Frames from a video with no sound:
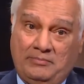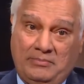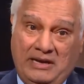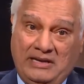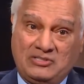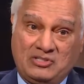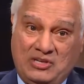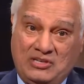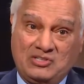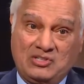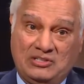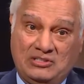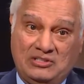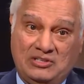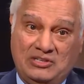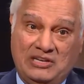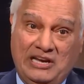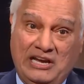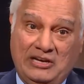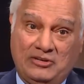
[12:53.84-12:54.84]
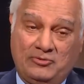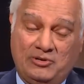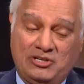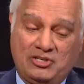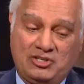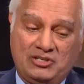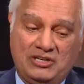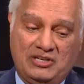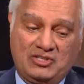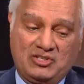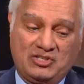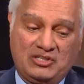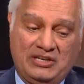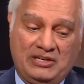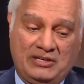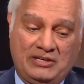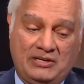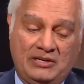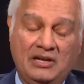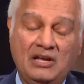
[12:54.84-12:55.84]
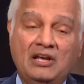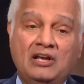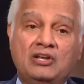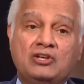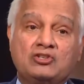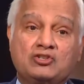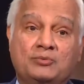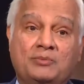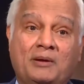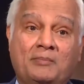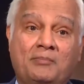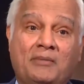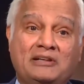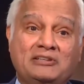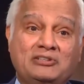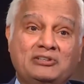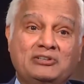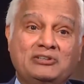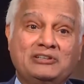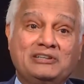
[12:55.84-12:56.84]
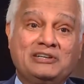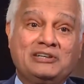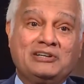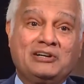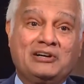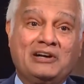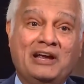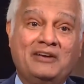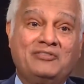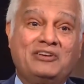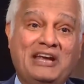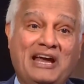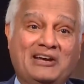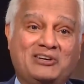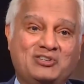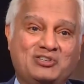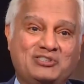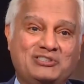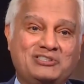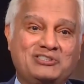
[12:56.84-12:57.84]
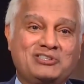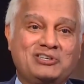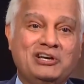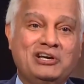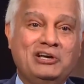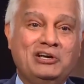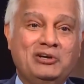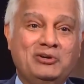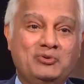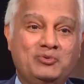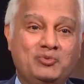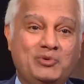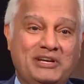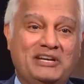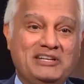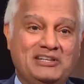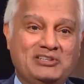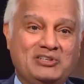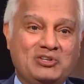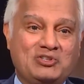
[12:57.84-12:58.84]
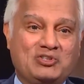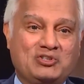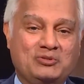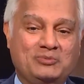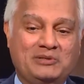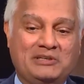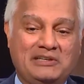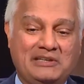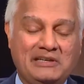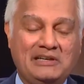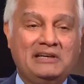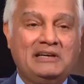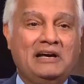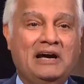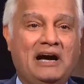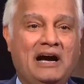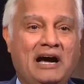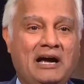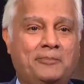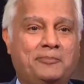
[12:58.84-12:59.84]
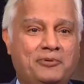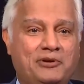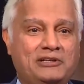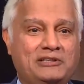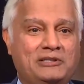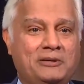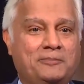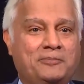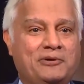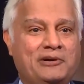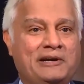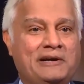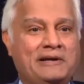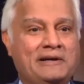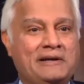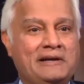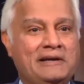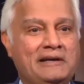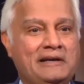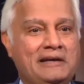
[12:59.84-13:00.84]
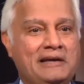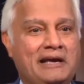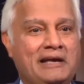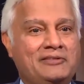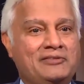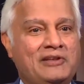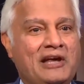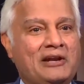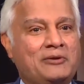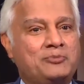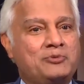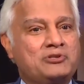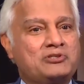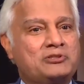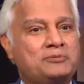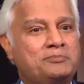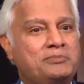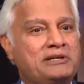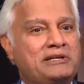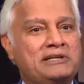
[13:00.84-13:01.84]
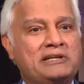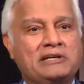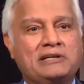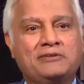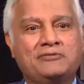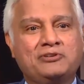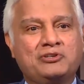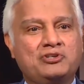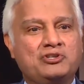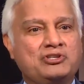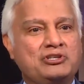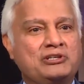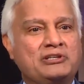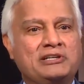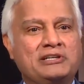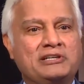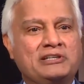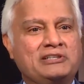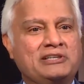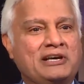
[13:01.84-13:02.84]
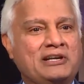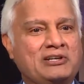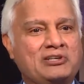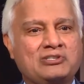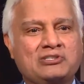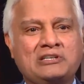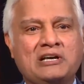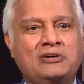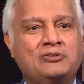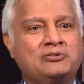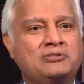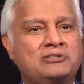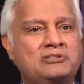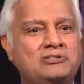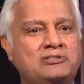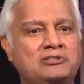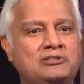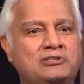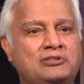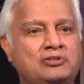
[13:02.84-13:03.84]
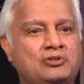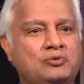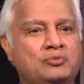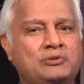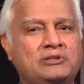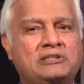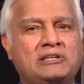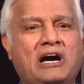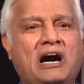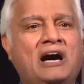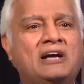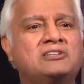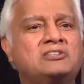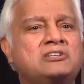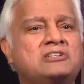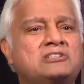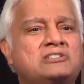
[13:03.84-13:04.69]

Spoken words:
as I said, the dehydration had set in. So my mother, in her heavy accent, reading this to me, I prayed the prayer. And that was the beginning of a journey that has now continued with utter